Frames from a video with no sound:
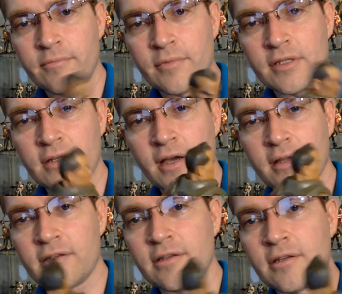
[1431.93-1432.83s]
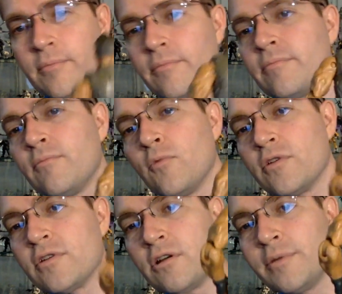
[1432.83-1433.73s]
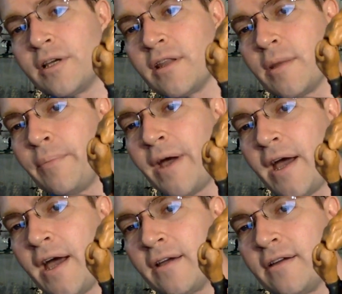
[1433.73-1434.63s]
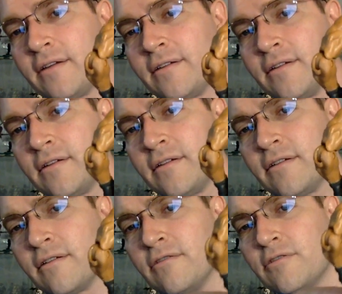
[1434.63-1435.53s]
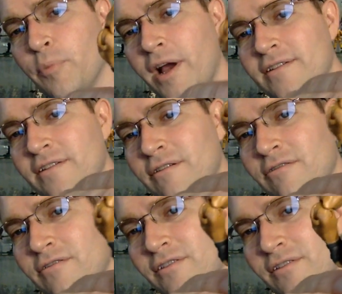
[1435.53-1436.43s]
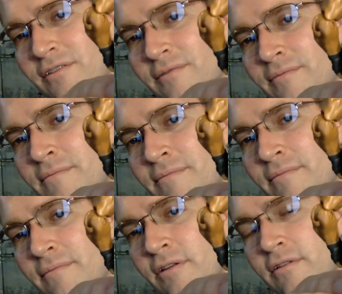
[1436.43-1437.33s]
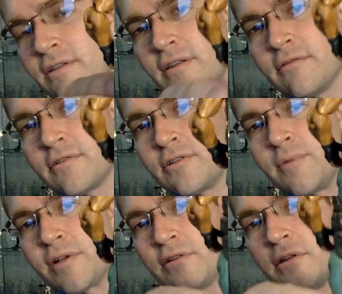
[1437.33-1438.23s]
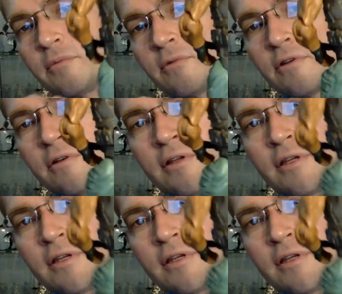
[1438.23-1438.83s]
He's got some more sculpting on the back. Are those brass knuckles? You don't see those too much anymore.